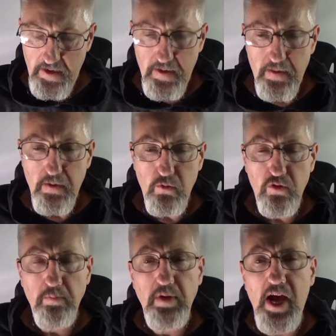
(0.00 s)
there was a
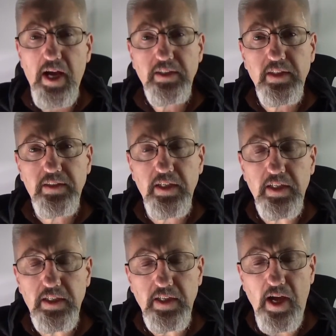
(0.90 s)
box that they
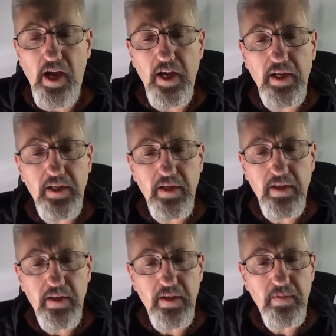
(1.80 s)
needed to hide,
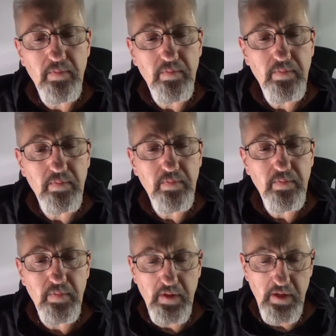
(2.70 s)

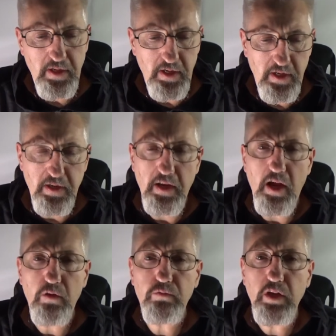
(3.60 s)
and
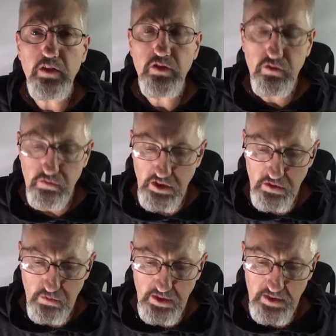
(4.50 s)
I'll just read
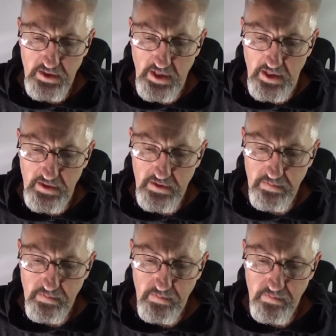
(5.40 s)
what it says.
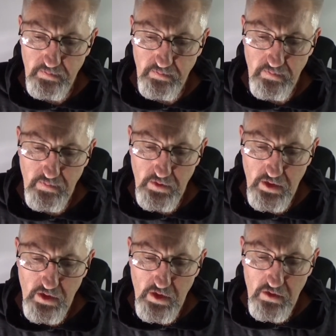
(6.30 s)

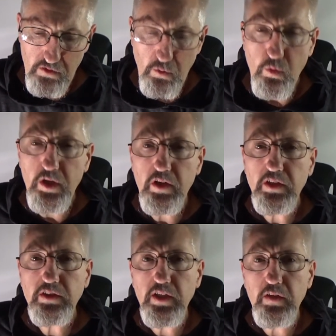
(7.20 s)
The
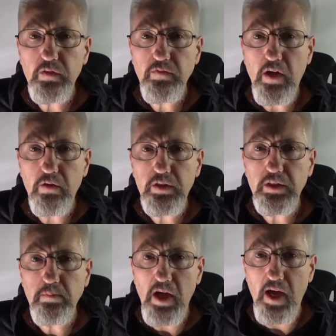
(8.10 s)
weirdest thing we found in the
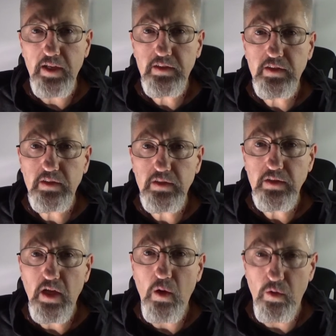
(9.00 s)
box,
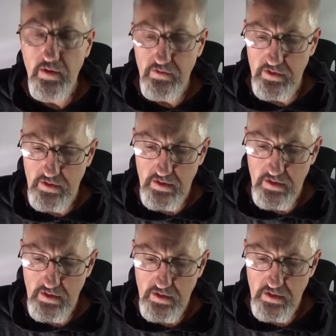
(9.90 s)
however,
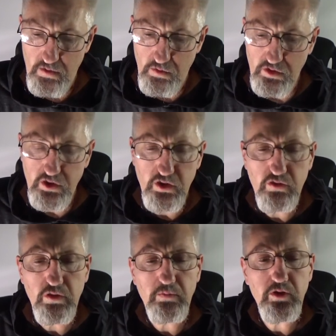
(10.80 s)
was a
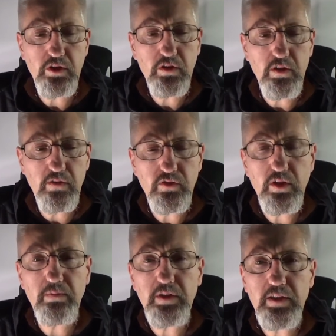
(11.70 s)
description of
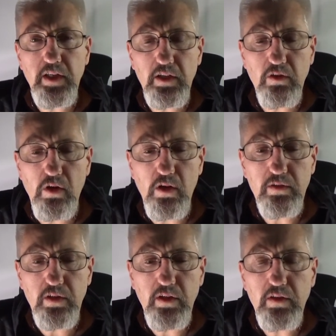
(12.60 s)
something they called
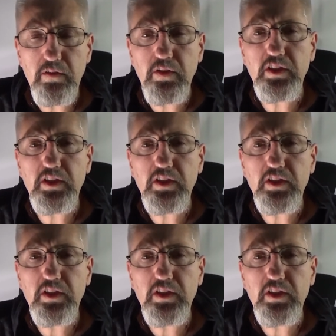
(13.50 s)
the